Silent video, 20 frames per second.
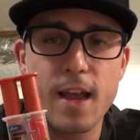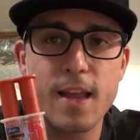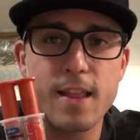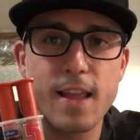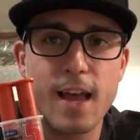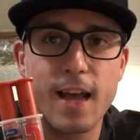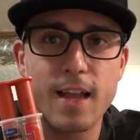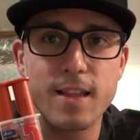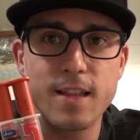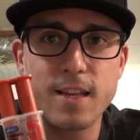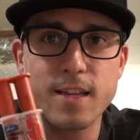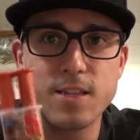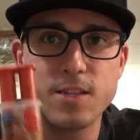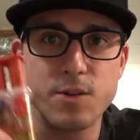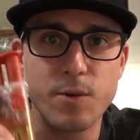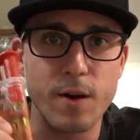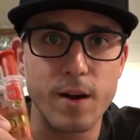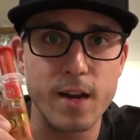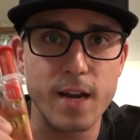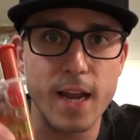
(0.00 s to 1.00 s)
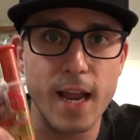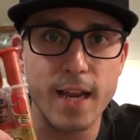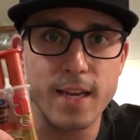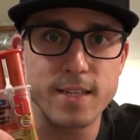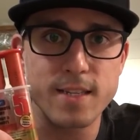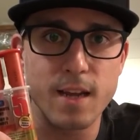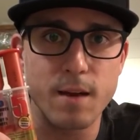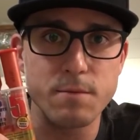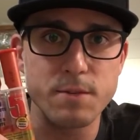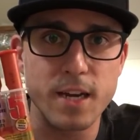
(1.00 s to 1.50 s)
And that leads to our
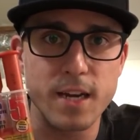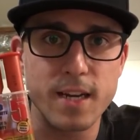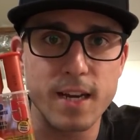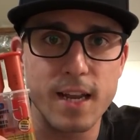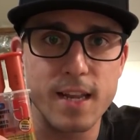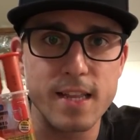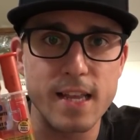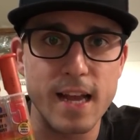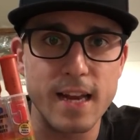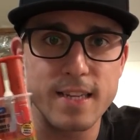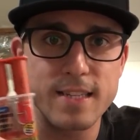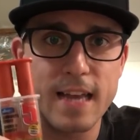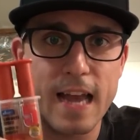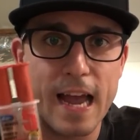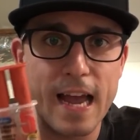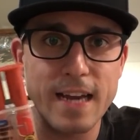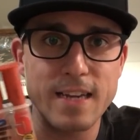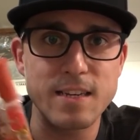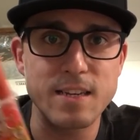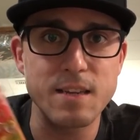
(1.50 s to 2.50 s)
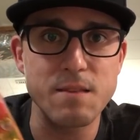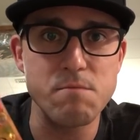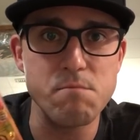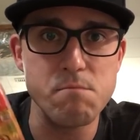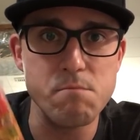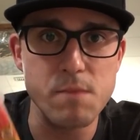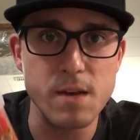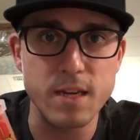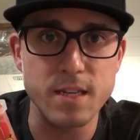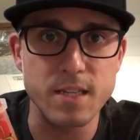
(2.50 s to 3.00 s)
next subject, and that is actually
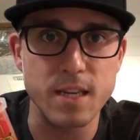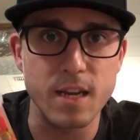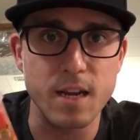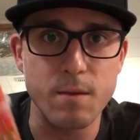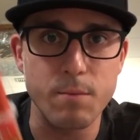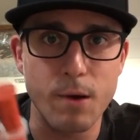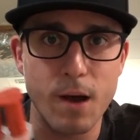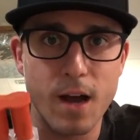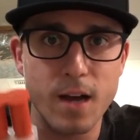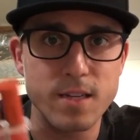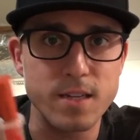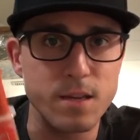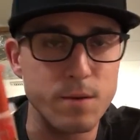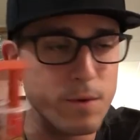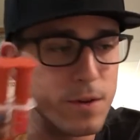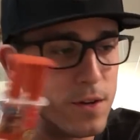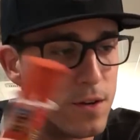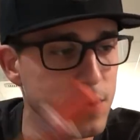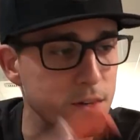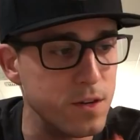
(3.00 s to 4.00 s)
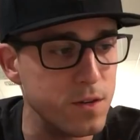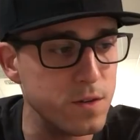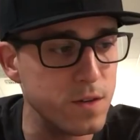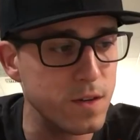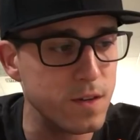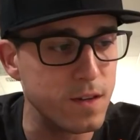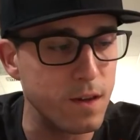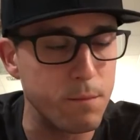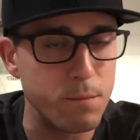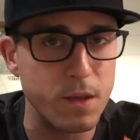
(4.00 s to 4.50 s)
mixing epoxy when you're
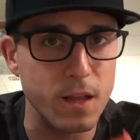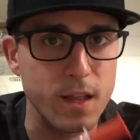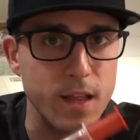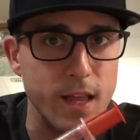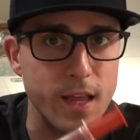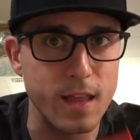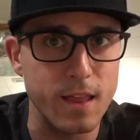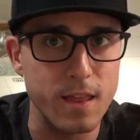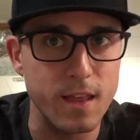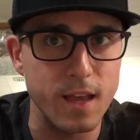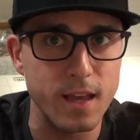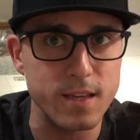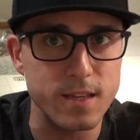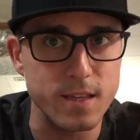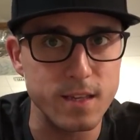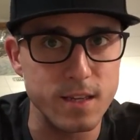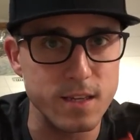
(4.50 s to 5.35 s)
using something like this.